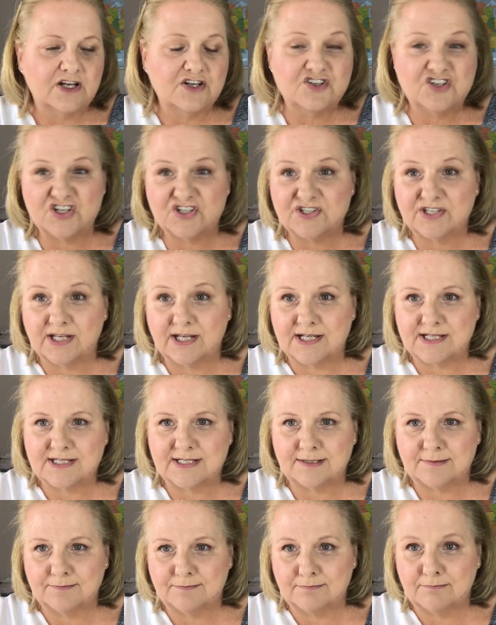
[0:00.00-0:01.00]
just to get
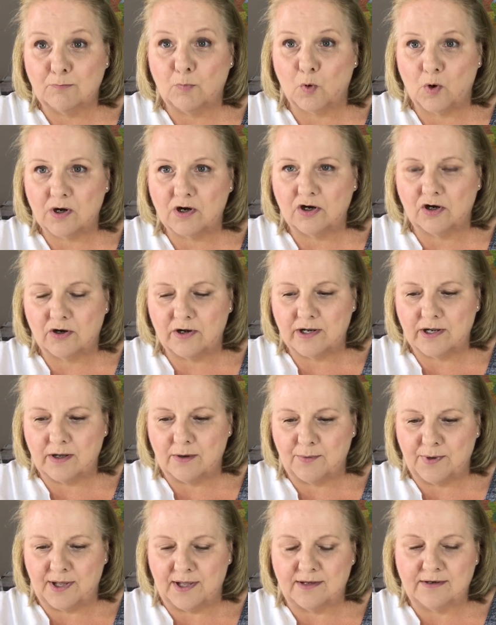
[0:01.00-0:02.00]
some more
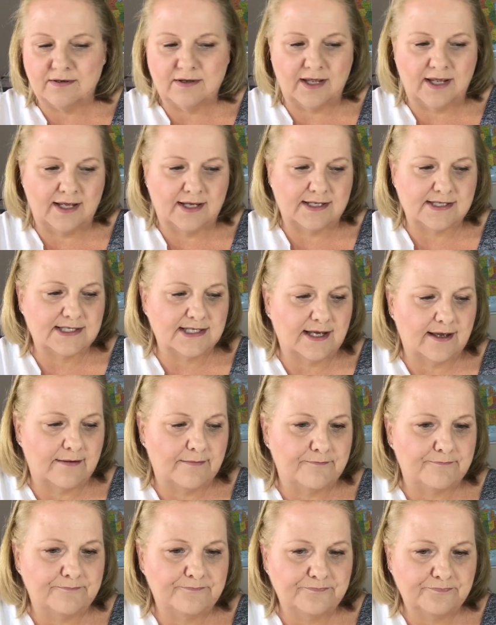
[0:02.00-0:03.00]
cardio in.
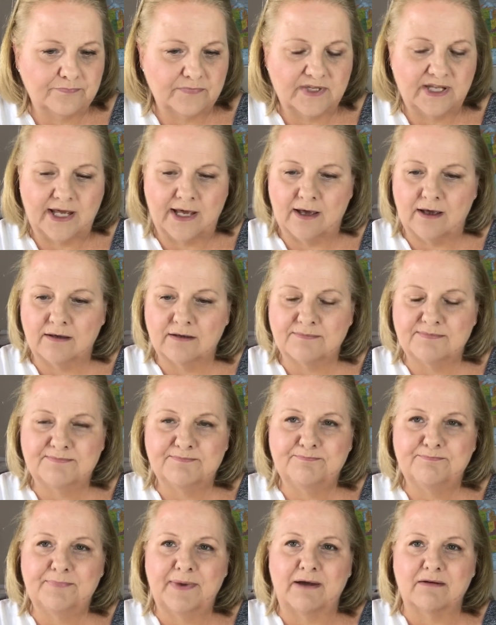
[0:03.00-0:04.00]
And yeah,
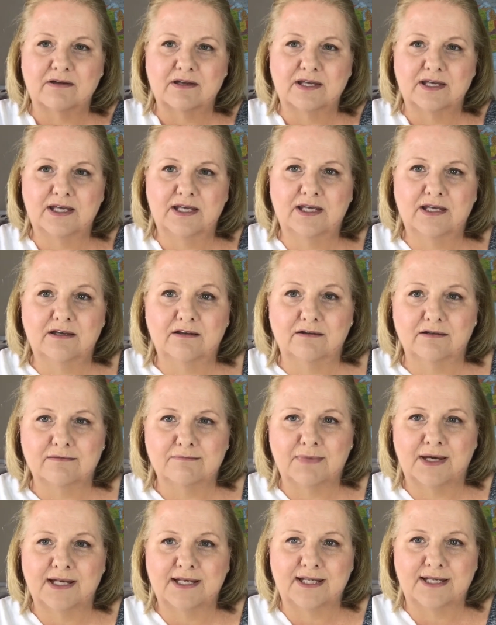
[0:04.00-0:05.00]
about killed
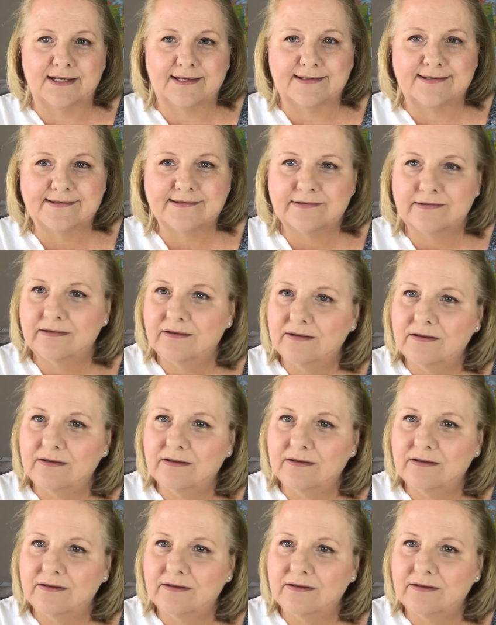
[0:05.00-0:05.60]
my knees.